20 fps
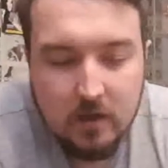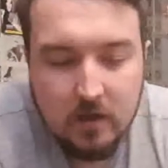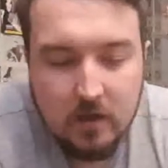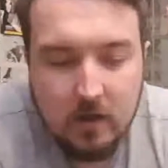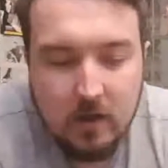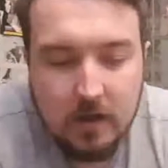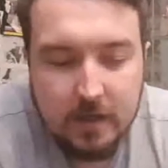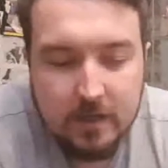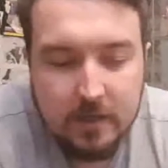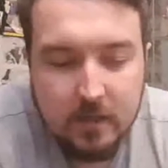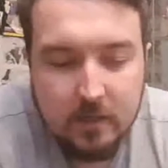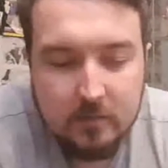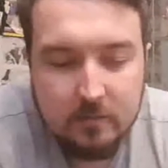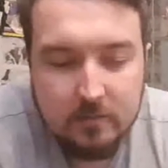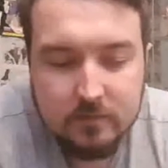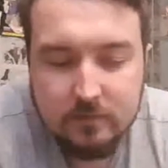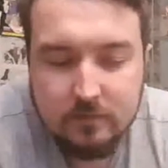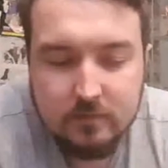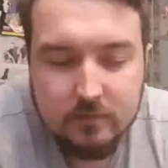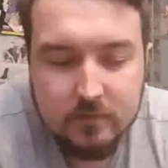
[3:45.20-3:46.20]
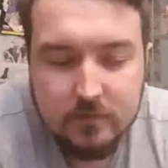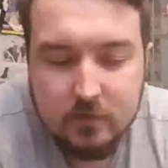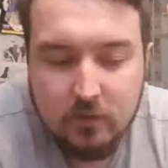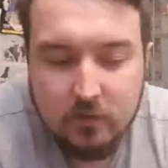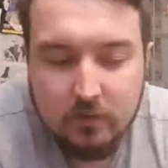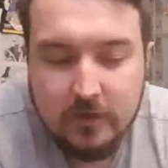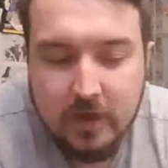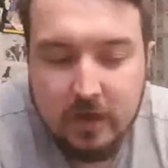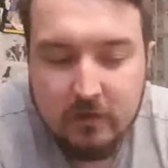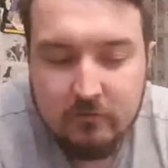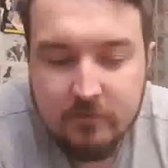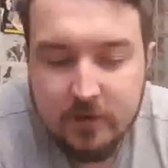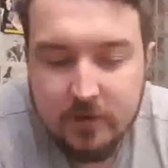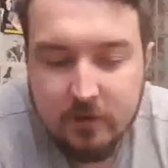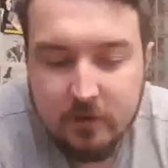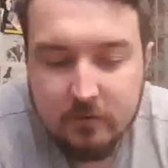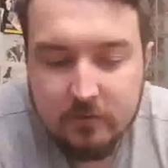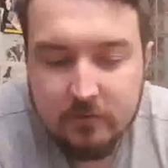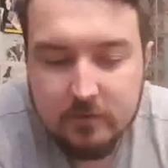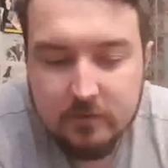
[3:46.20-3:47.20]
I end up sort of getting rid
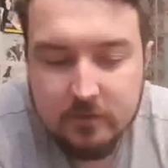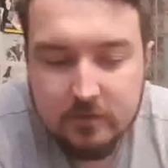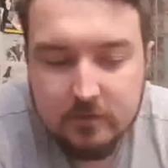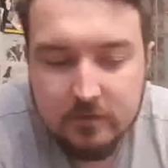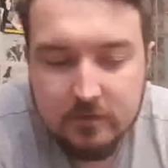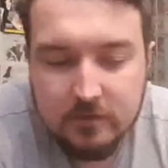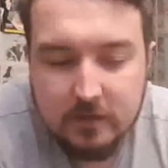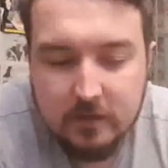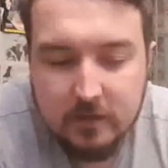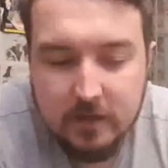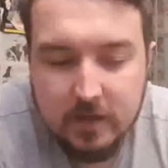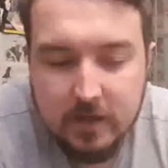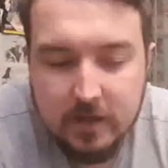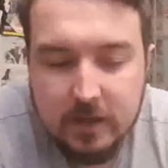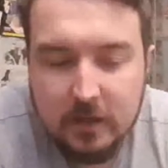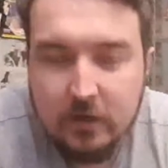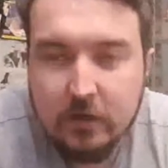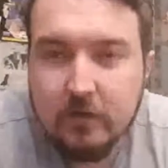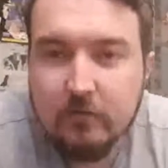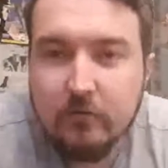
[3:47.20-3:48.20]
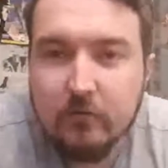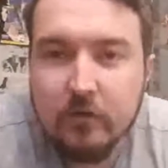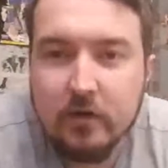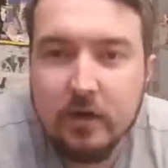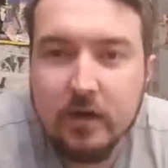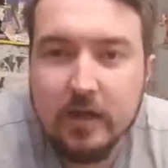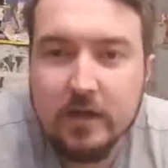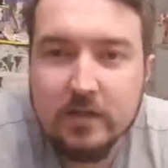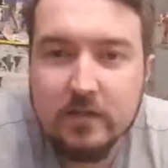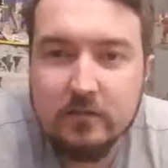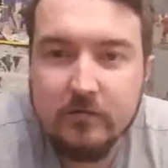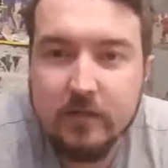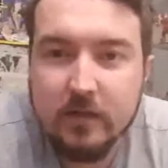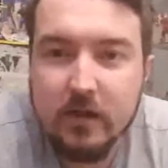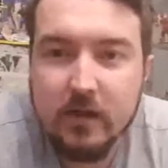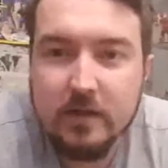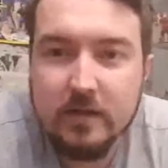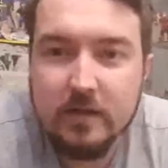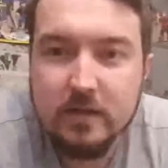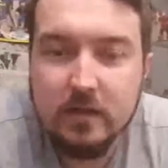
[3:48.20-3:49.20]
of, and then looking through the collection and
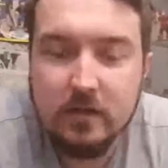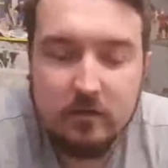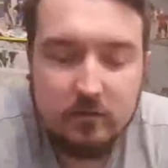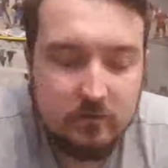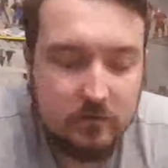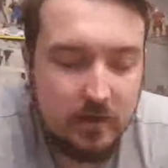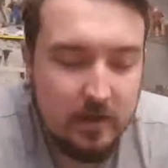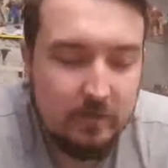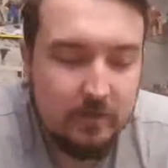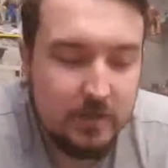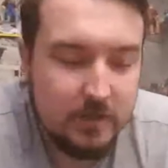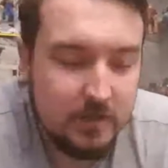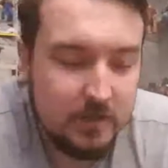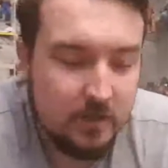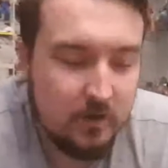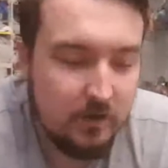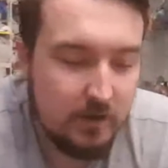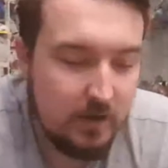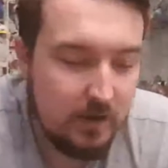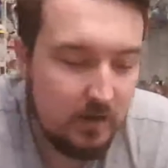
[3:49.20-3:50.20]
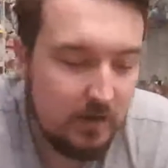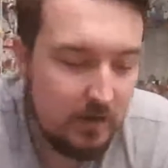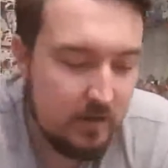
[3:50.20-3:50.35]
realising, no, I haven't actually got it.